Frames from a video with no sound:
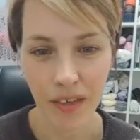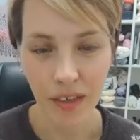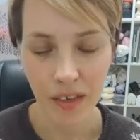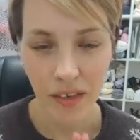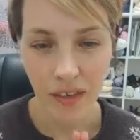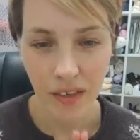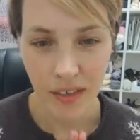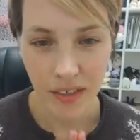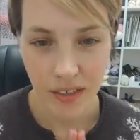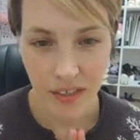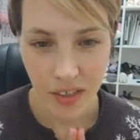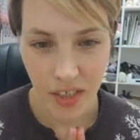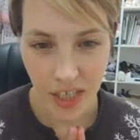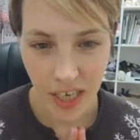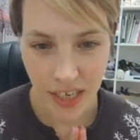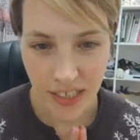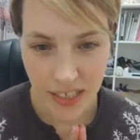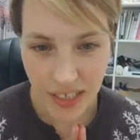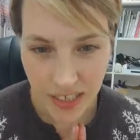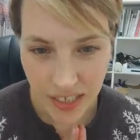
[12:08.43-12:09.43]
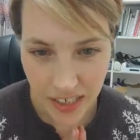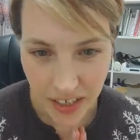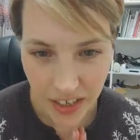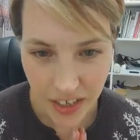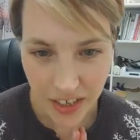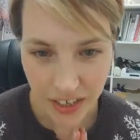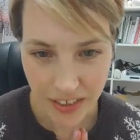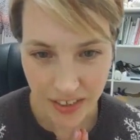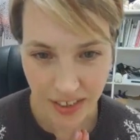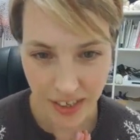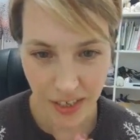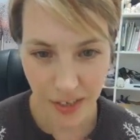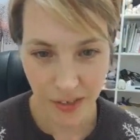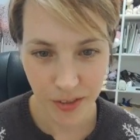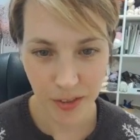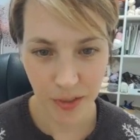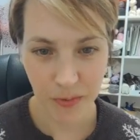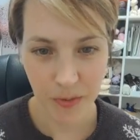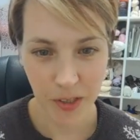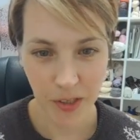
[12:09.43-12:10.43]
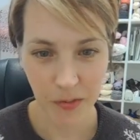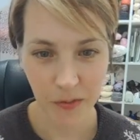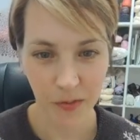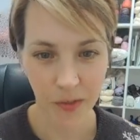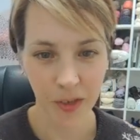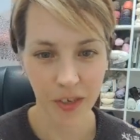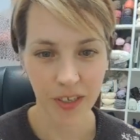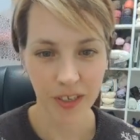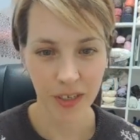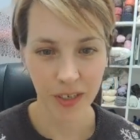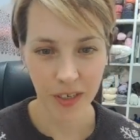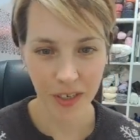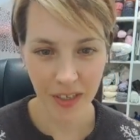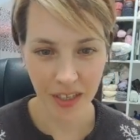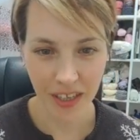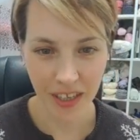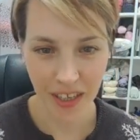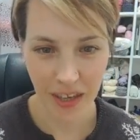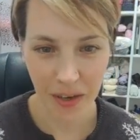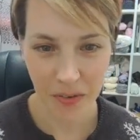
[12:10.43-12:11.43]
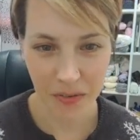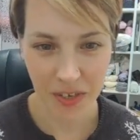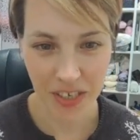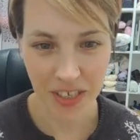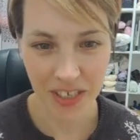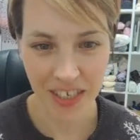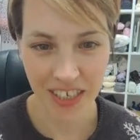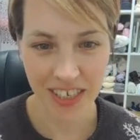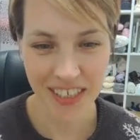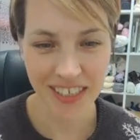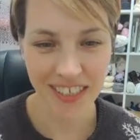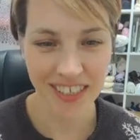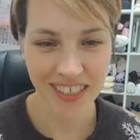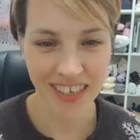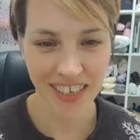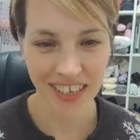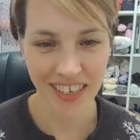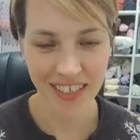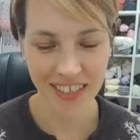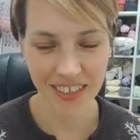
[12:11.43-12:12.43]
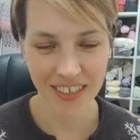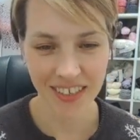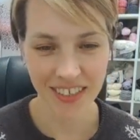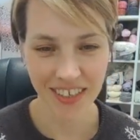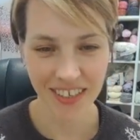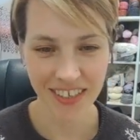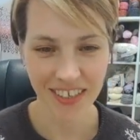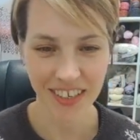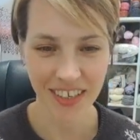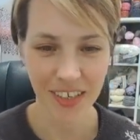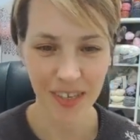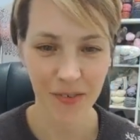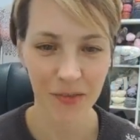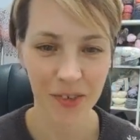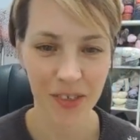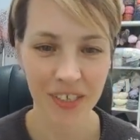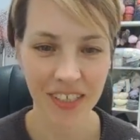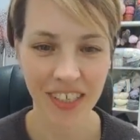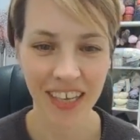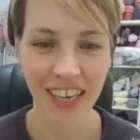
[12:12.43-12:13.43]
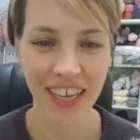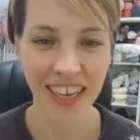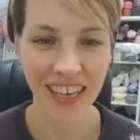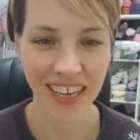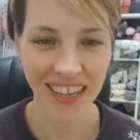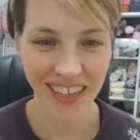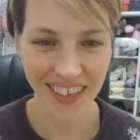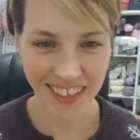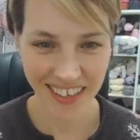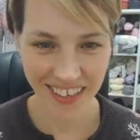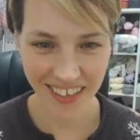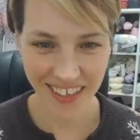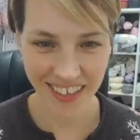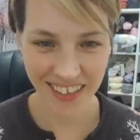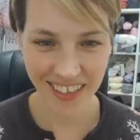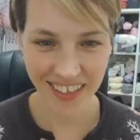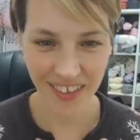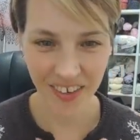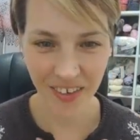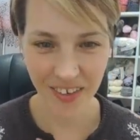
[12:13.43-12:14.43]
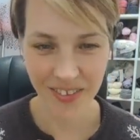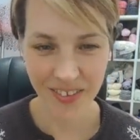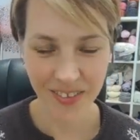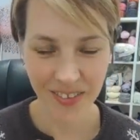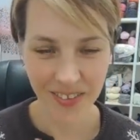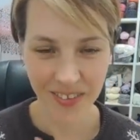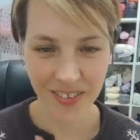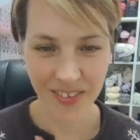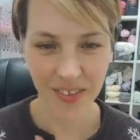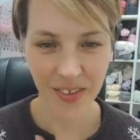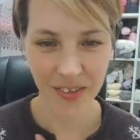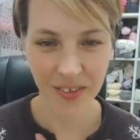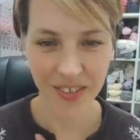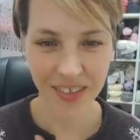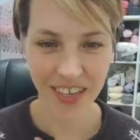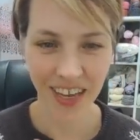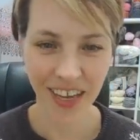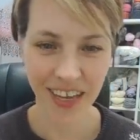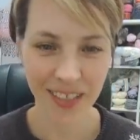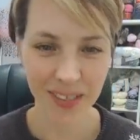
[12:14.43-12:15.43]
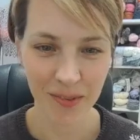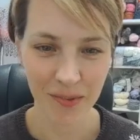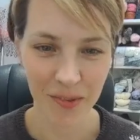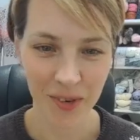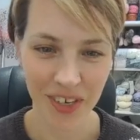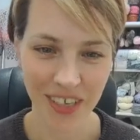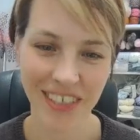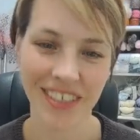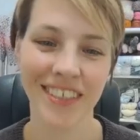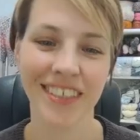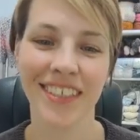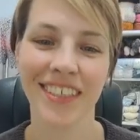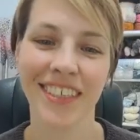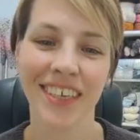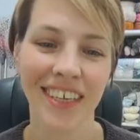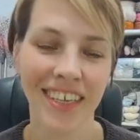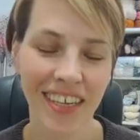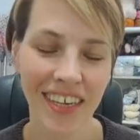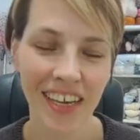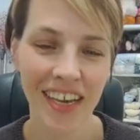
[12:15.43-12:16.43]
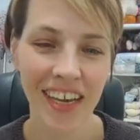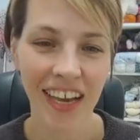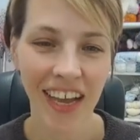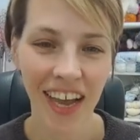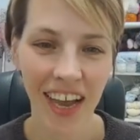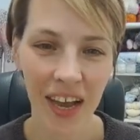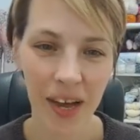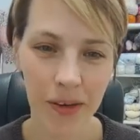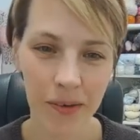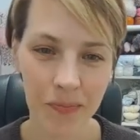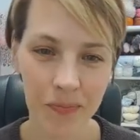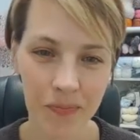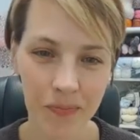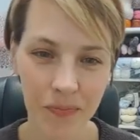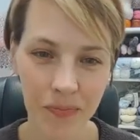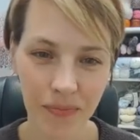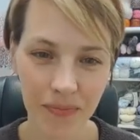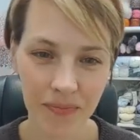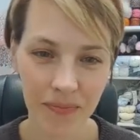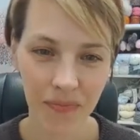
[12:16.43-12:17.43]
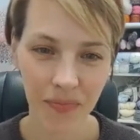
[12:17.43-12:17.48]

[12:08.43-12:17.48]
Jazzy Knitter, thank you so much for the good luck wishes, and thank you for saying those kind words. Yeah.